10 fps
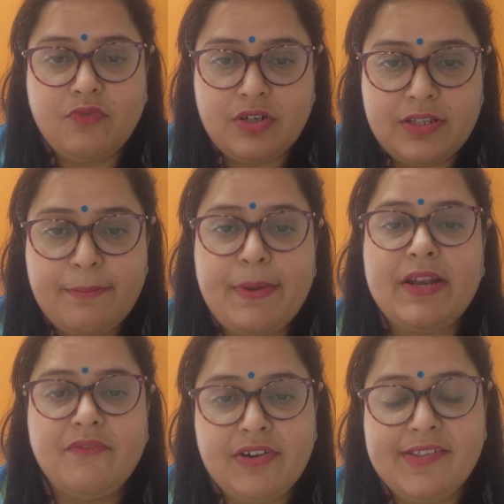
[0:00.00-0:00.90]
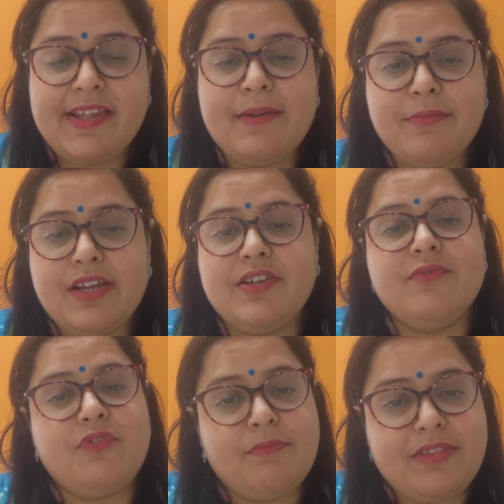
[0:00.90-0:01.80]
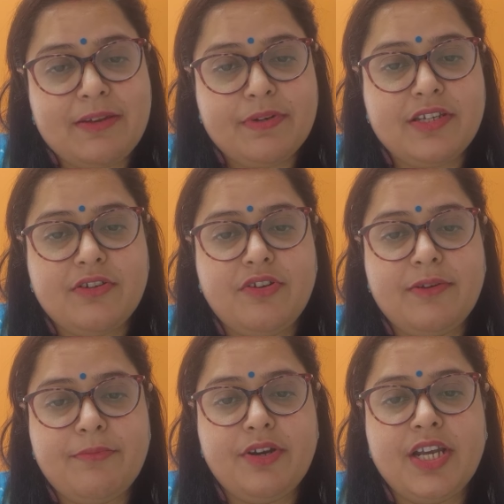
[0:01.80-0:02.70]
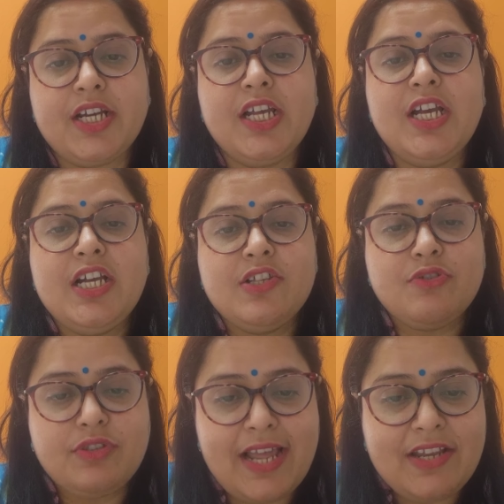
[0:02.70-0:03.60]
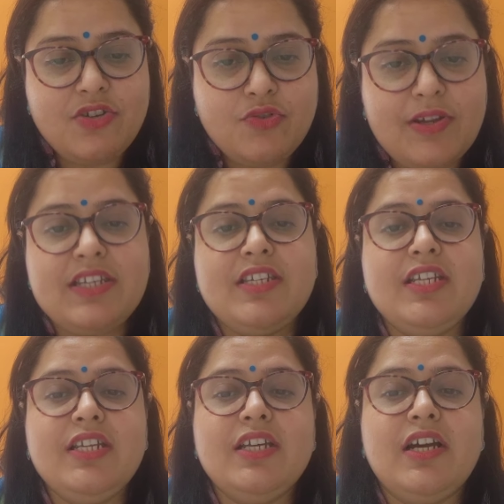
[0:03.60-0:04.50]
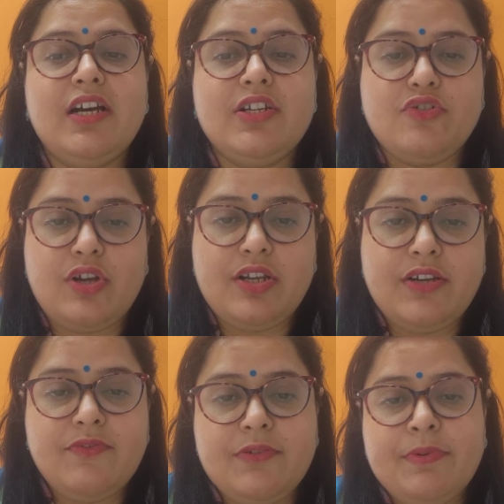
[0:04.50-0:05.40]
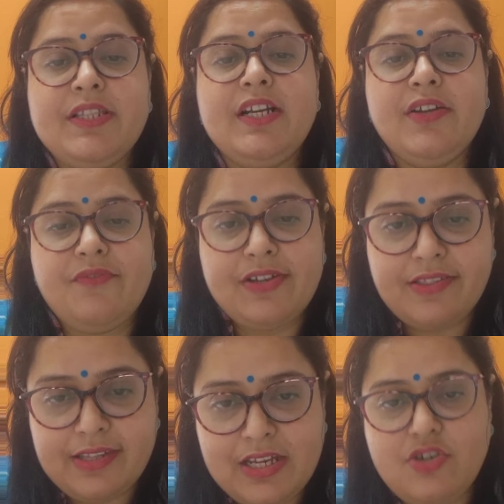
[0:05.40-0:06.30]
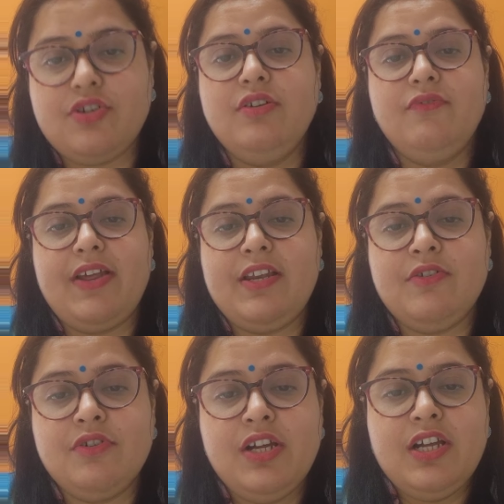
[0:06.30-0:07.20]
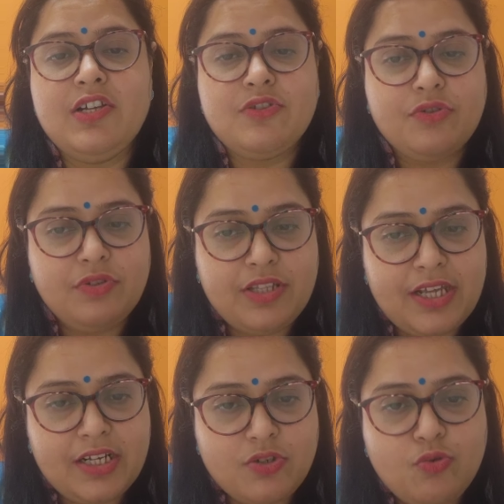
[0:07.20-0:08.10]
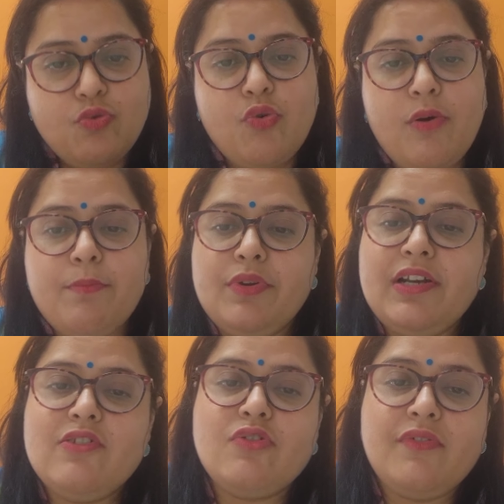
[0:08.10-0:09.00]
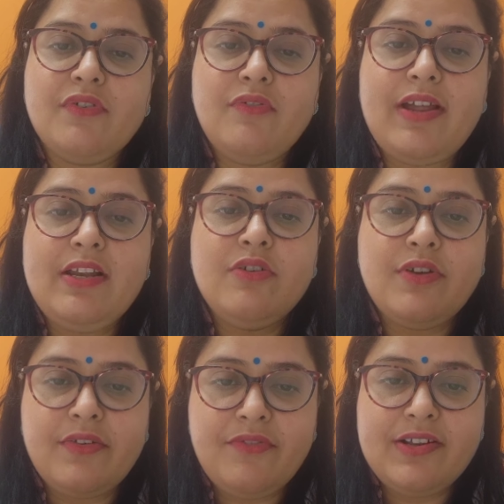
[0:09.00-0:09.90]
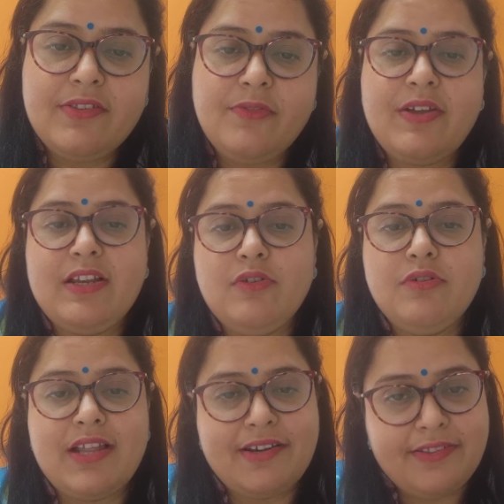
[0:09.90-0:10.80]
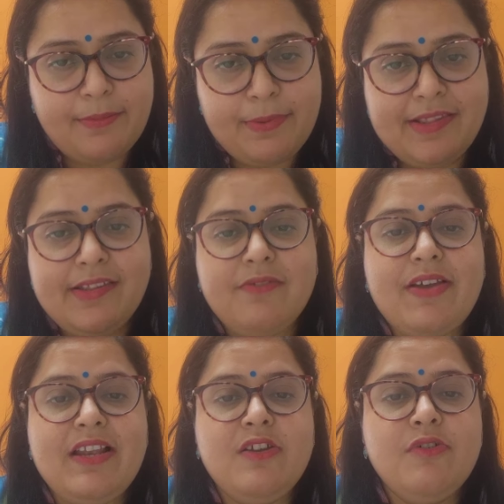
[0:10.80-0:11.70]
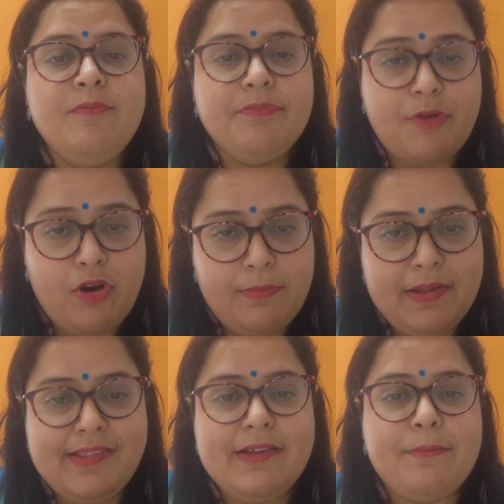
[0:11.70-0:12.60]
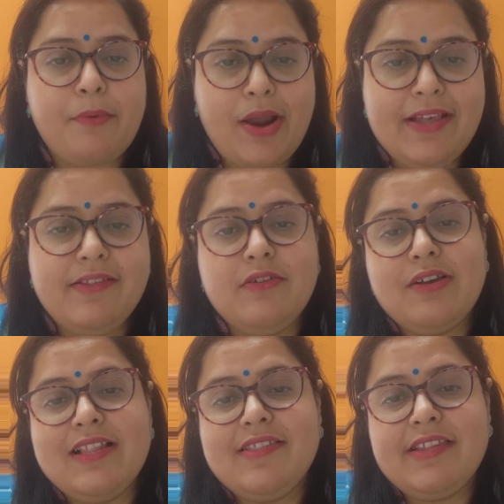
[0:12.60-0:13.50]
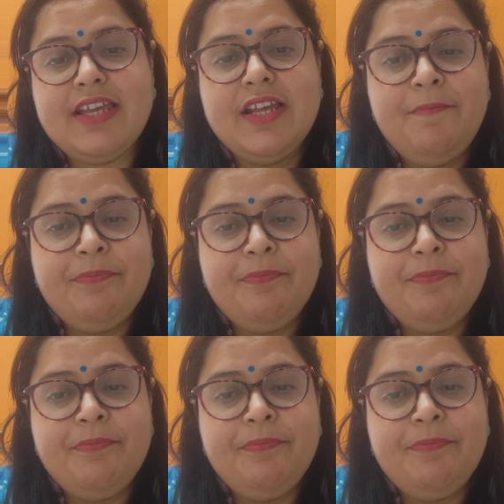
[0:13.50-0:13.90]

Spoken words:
for the benefits I am getting from that particular product. So that $20 would be the differentiation value. So there are two components of a value: reference value, that is a basic value or basic price you can say,